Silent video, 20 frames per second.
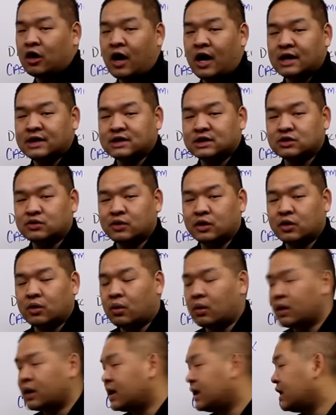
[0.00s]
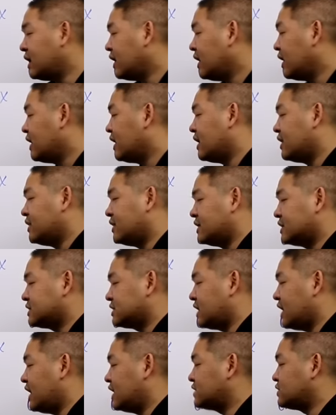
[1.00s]
loss is recorded. In this
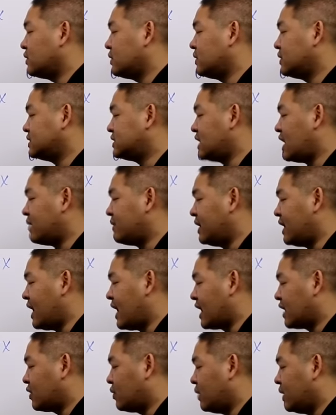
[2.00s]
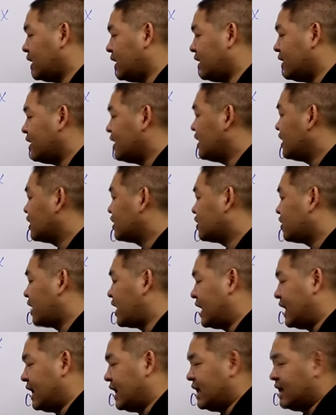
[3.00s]
case, we would debit equity,
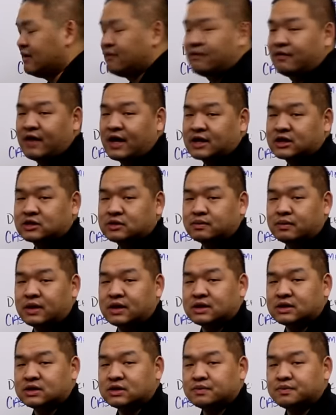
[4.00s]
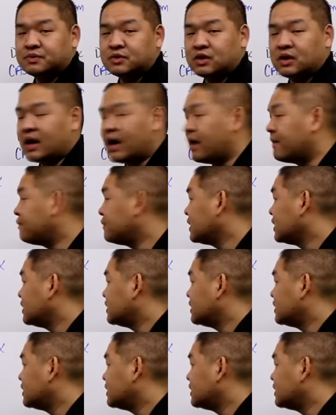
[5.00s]
credit, investments. Okay?